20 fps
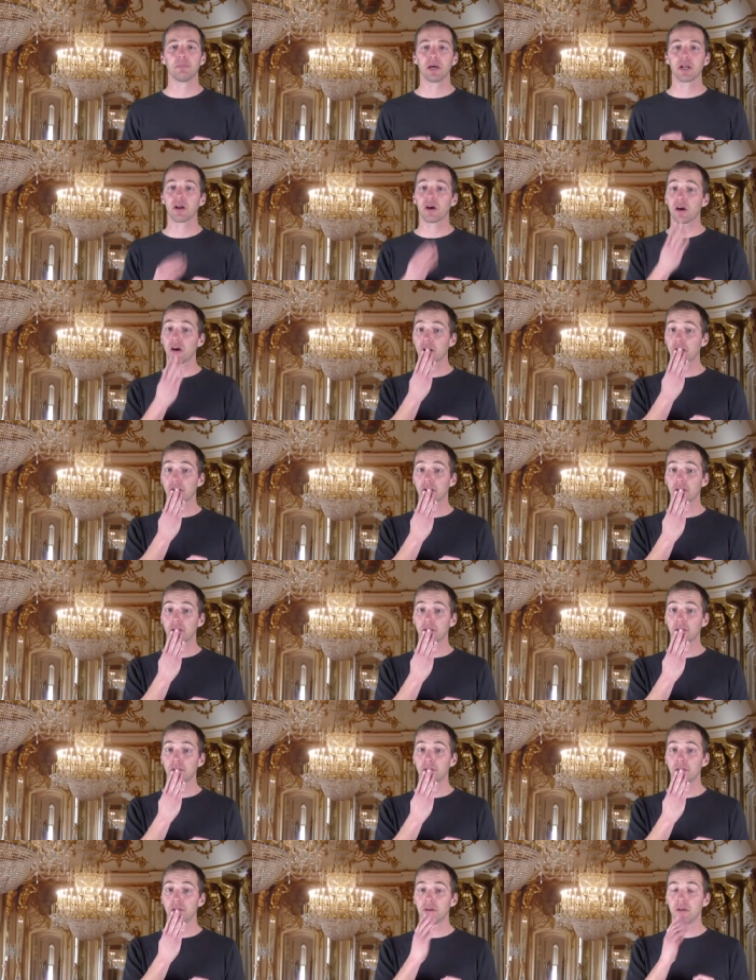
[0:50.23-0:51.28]
But
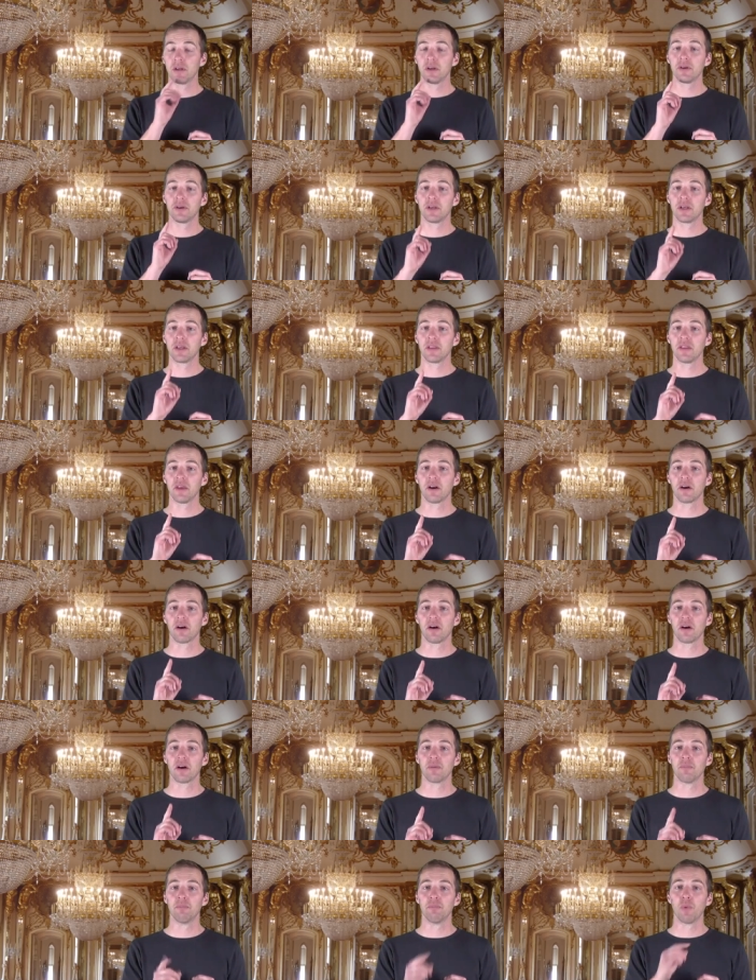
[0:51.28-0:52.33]
uh-oh, there
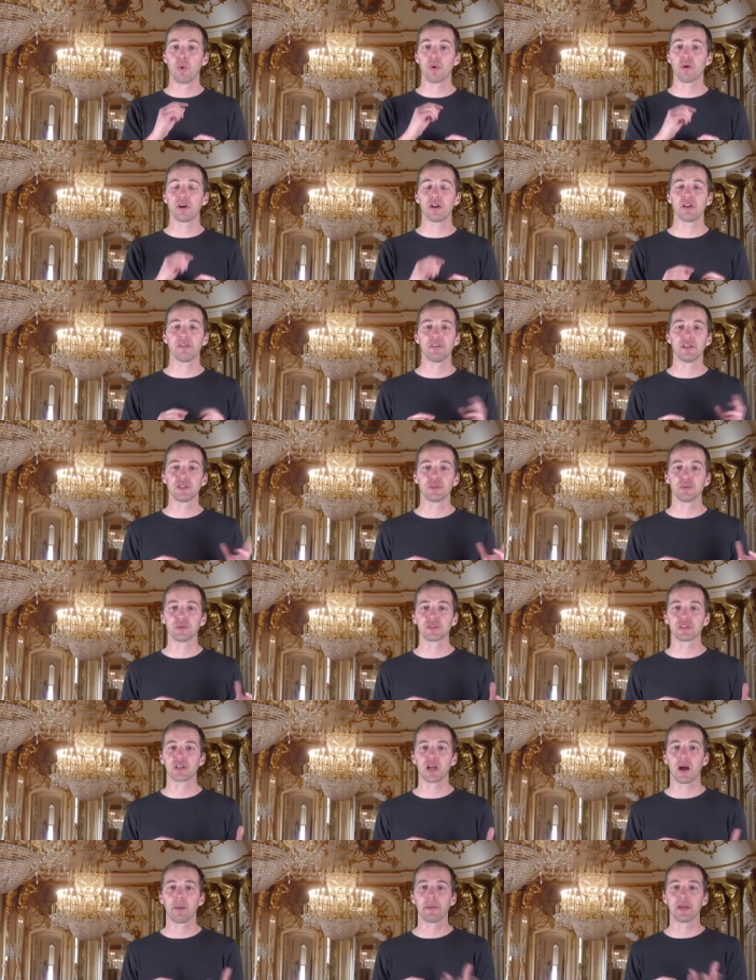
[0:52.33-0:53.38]
are more
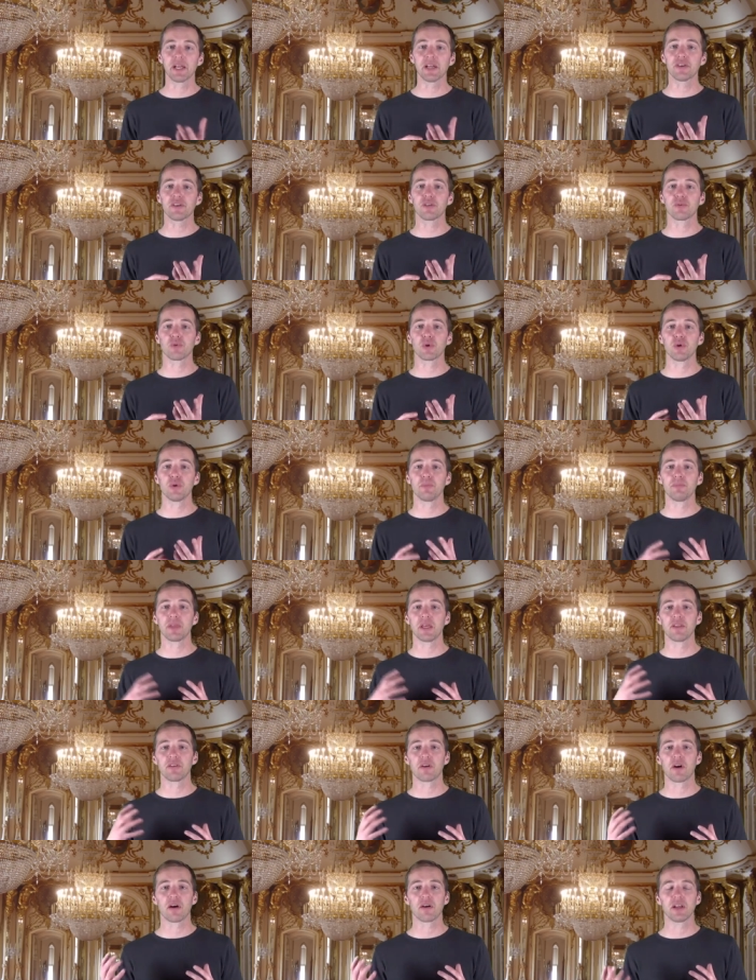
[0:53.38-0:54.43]
individuals coming into the room
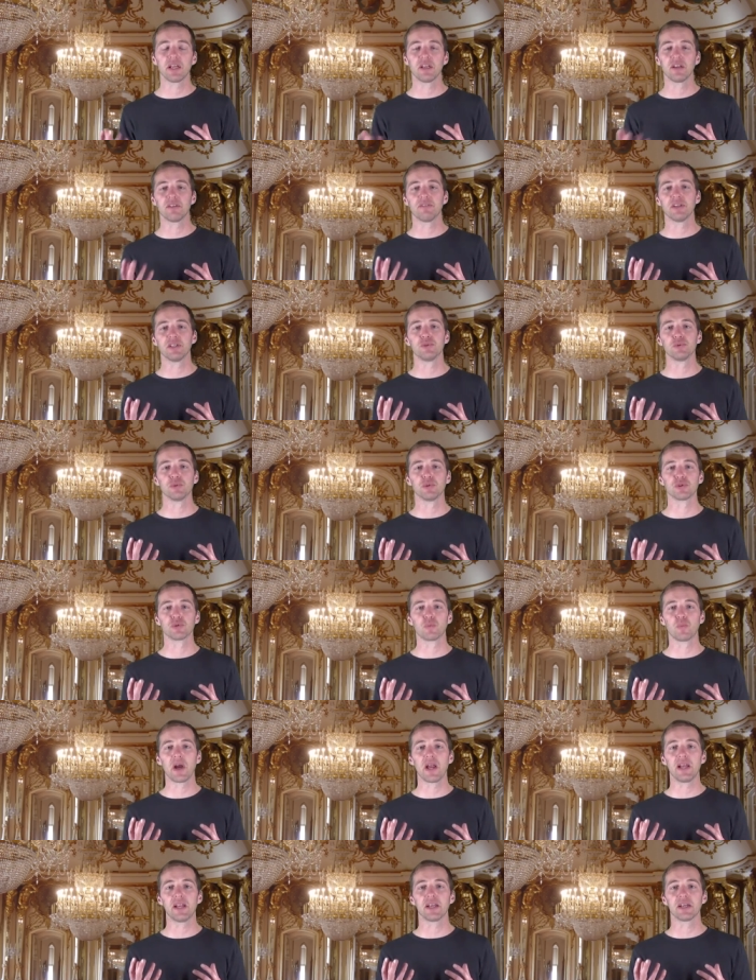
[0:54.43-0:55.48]
than there are individuals
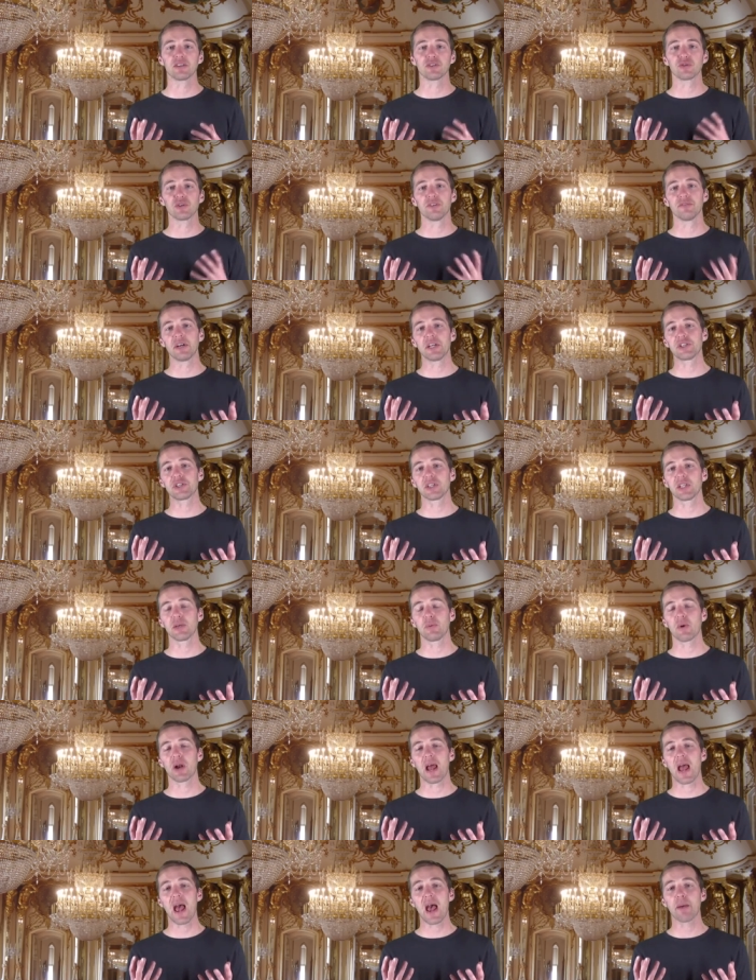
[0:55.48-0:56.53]
waiting. So eventually
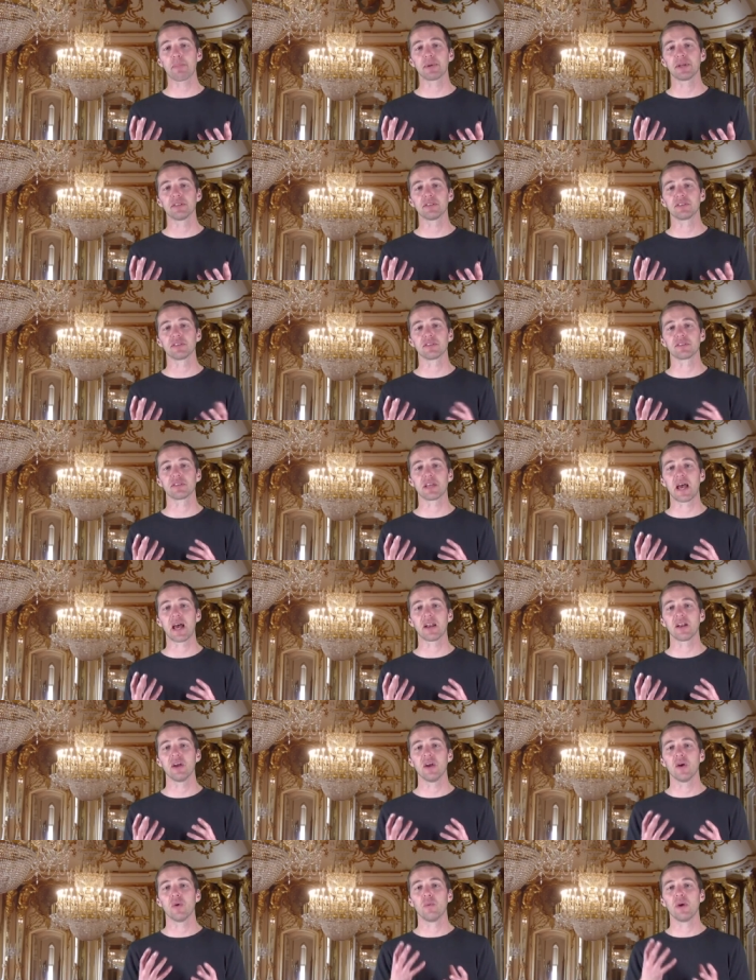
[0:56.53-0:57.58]
what happens is
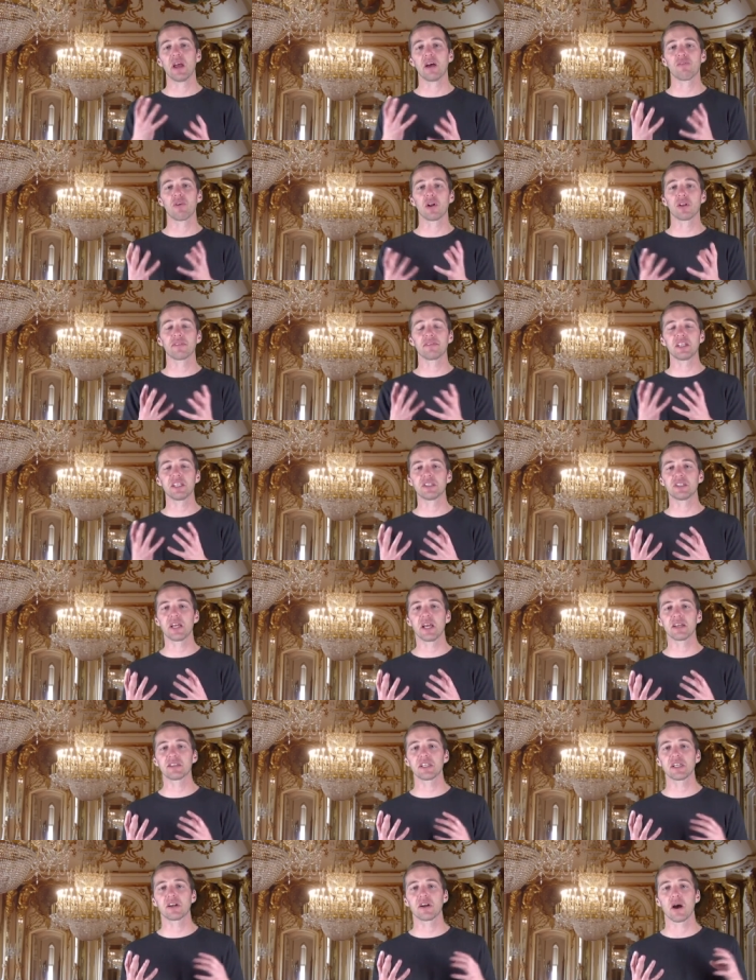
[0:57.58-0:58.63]
that we have all of these
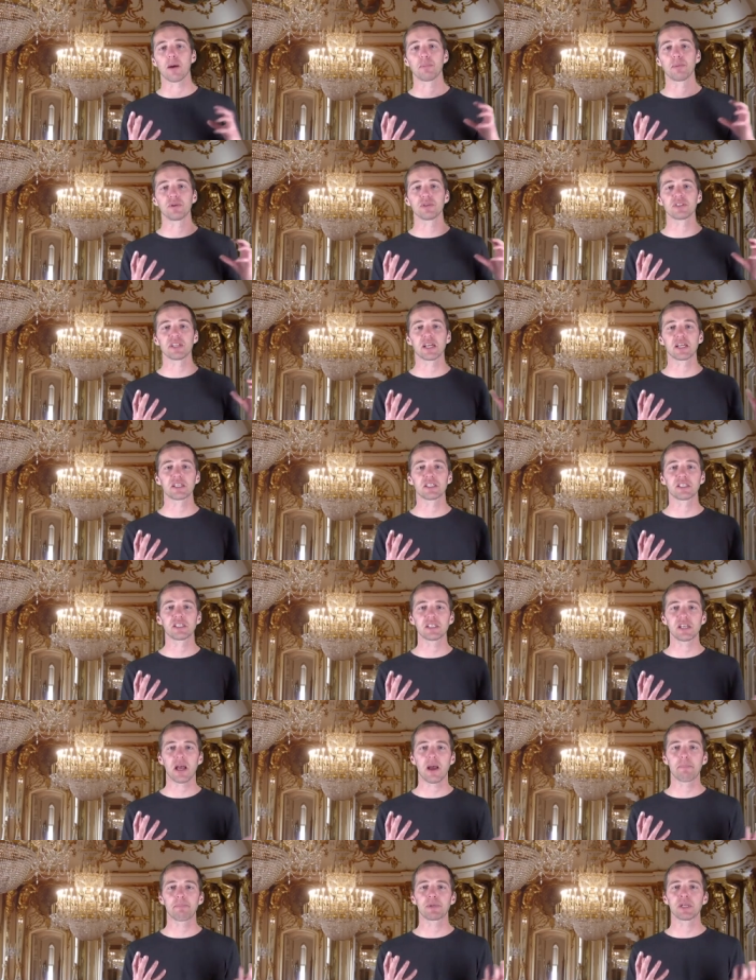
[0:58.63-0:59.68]
dancing couples
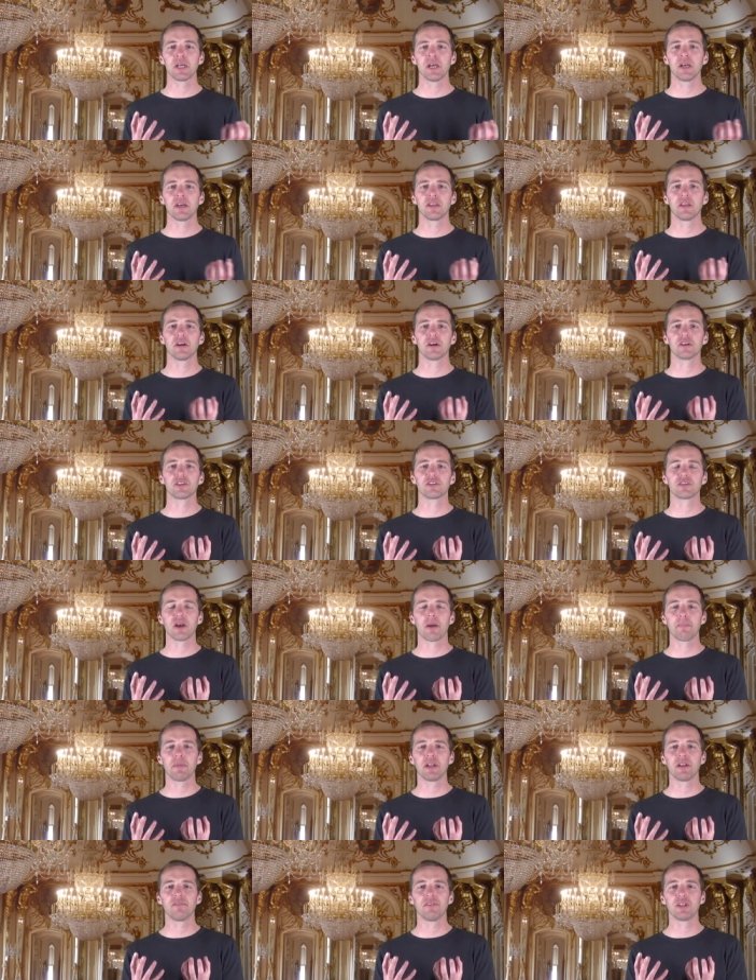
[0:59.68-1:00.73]
except there are
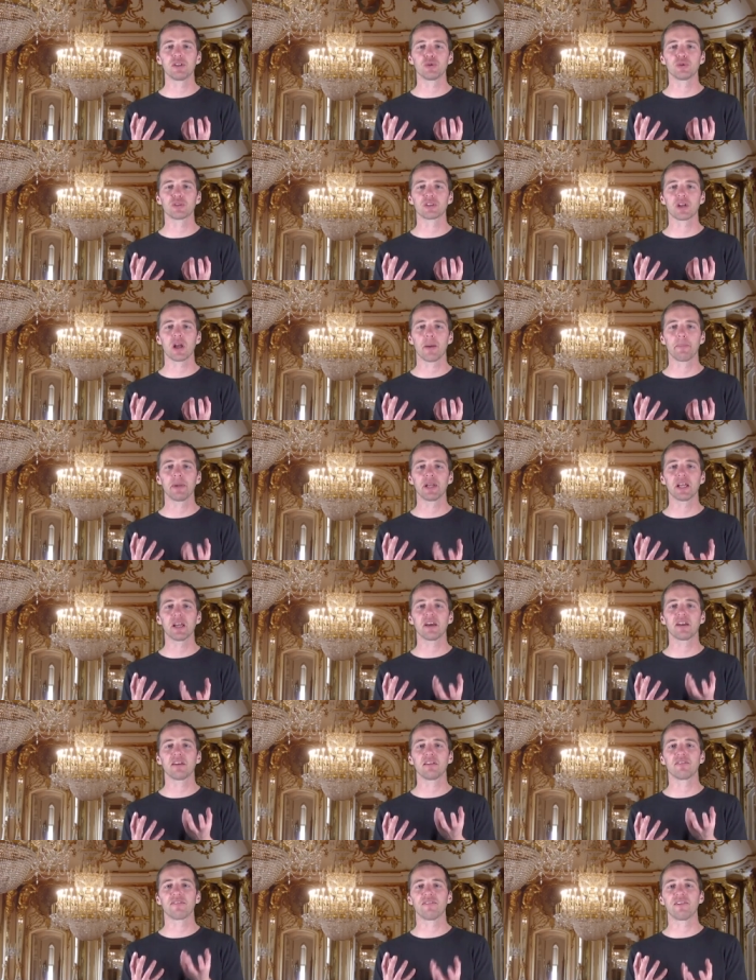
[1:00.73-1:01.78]
some individuals coming
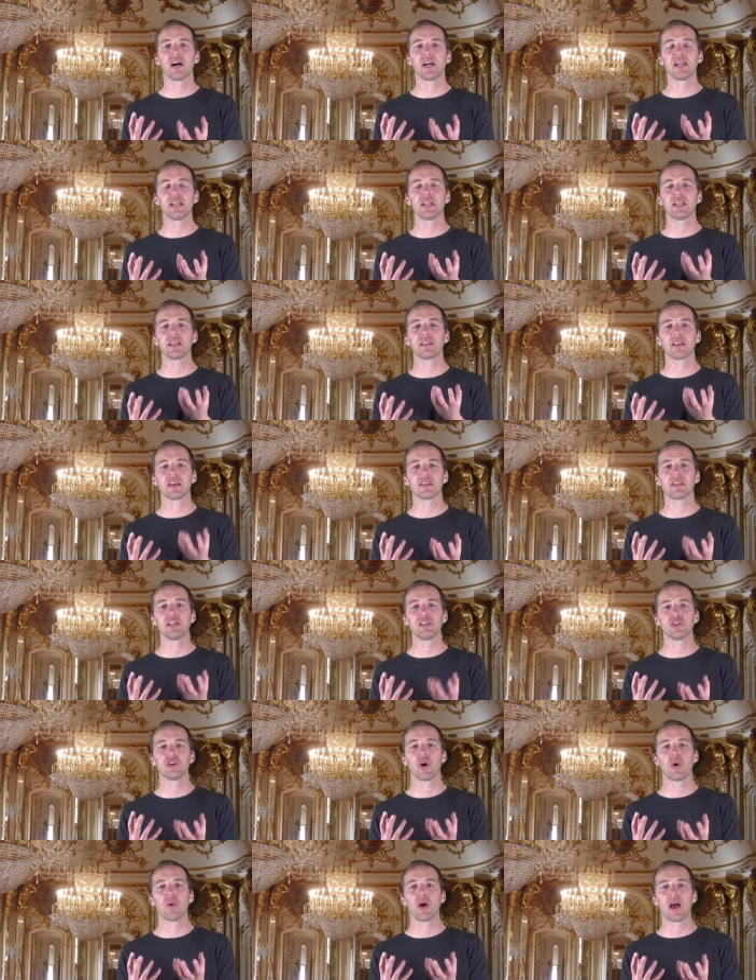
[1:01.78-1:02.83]
in and finding that they
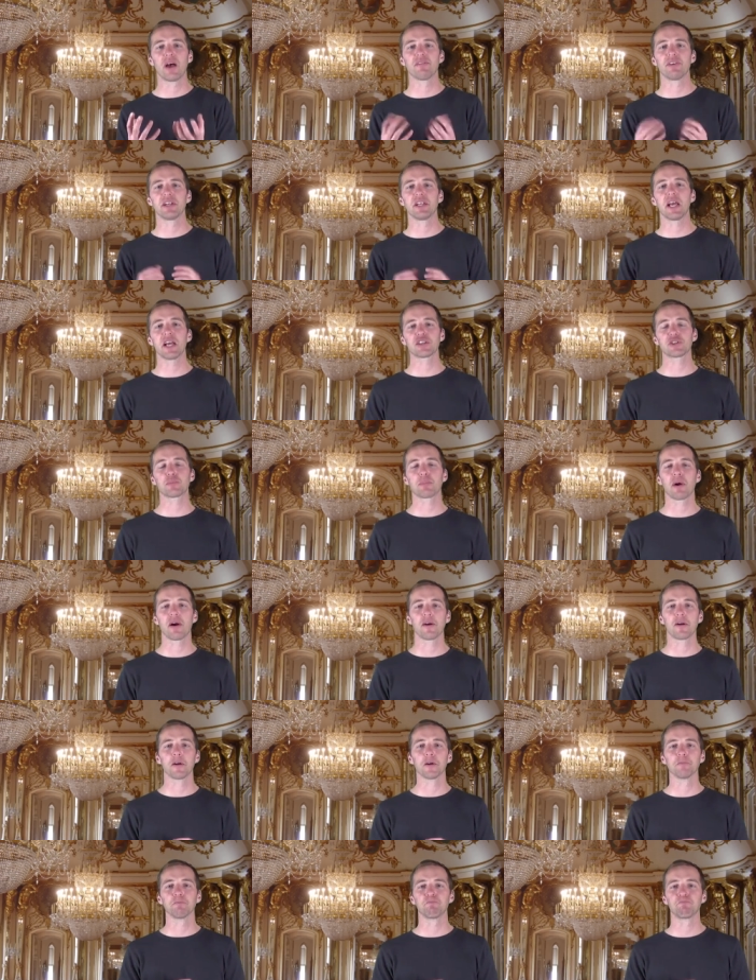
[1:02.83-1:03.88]
don't have a dance
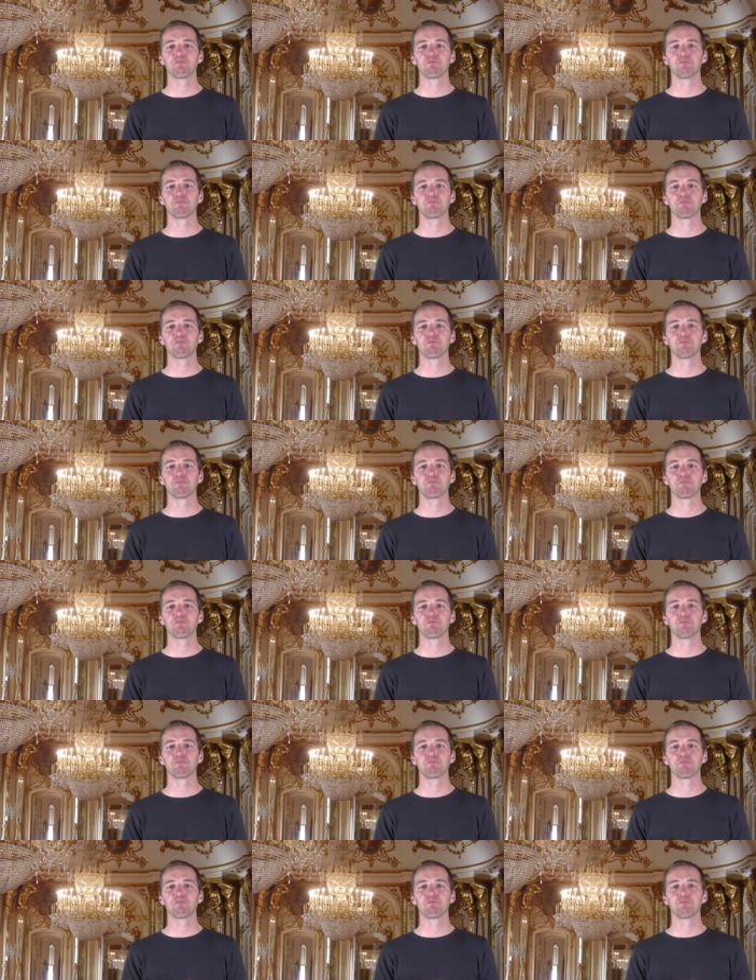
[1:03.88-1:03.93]
partner.